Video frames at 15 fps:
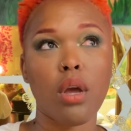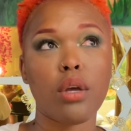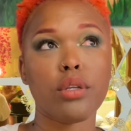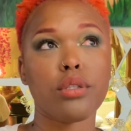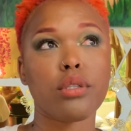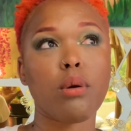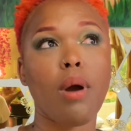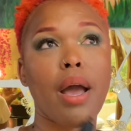
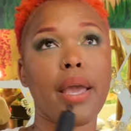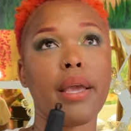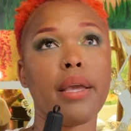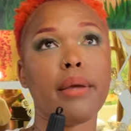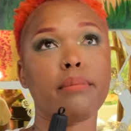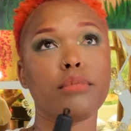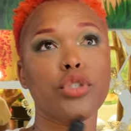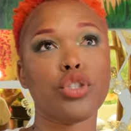So I
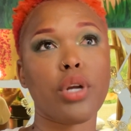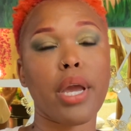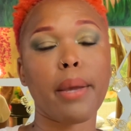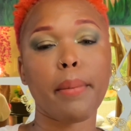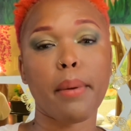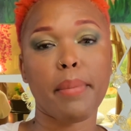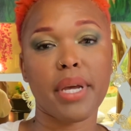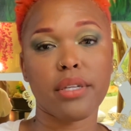am trying
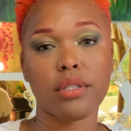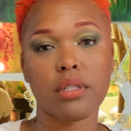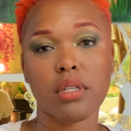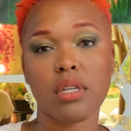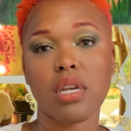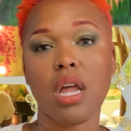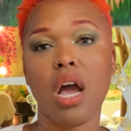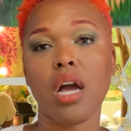my best to
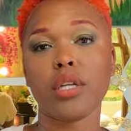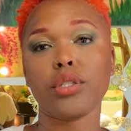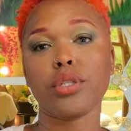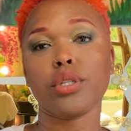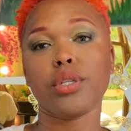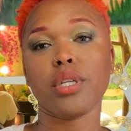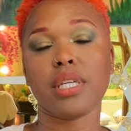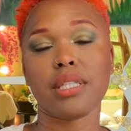not
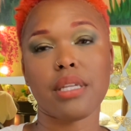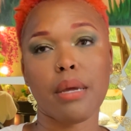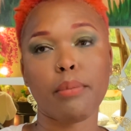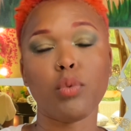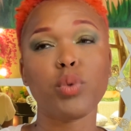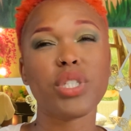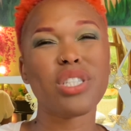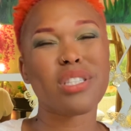look at them,
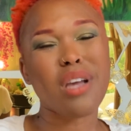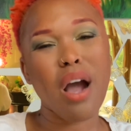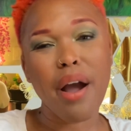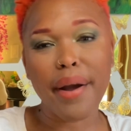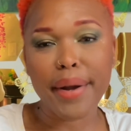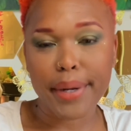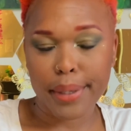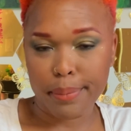which is
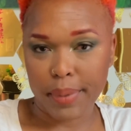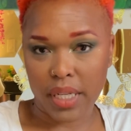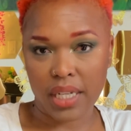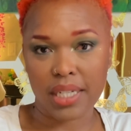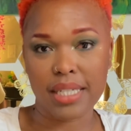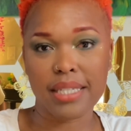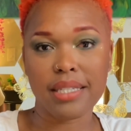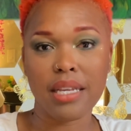hard
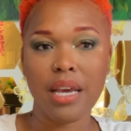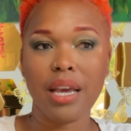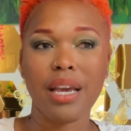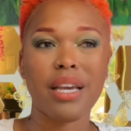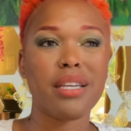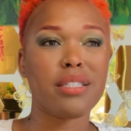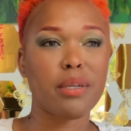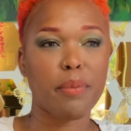because
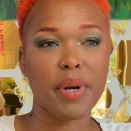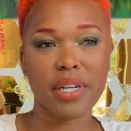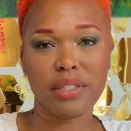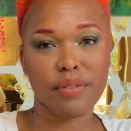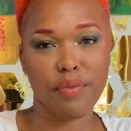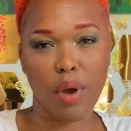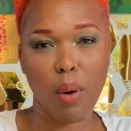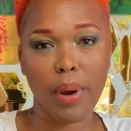it's a part
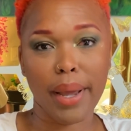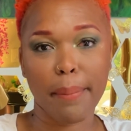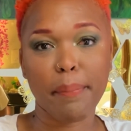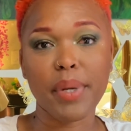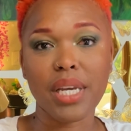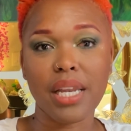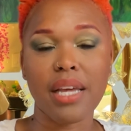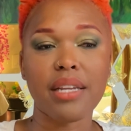of how I
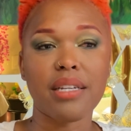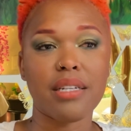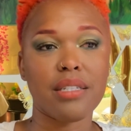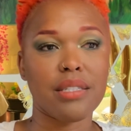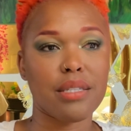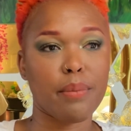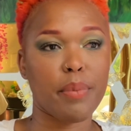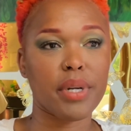plan, and
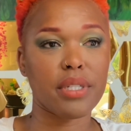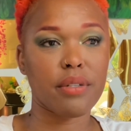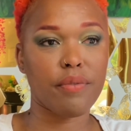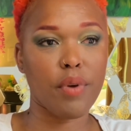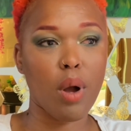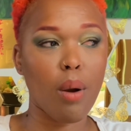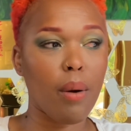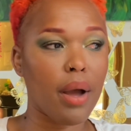it's a part of
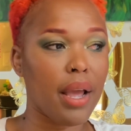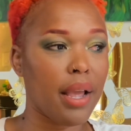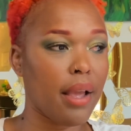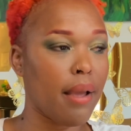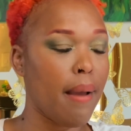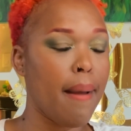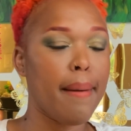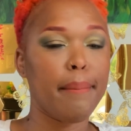how
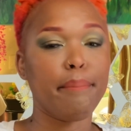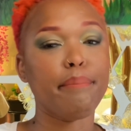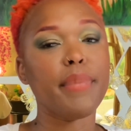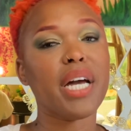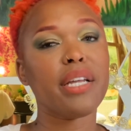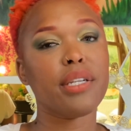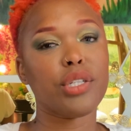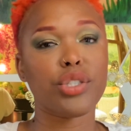I
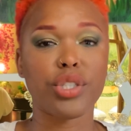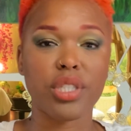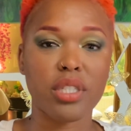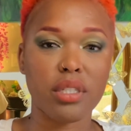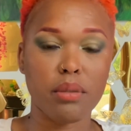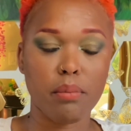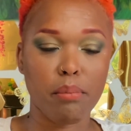manage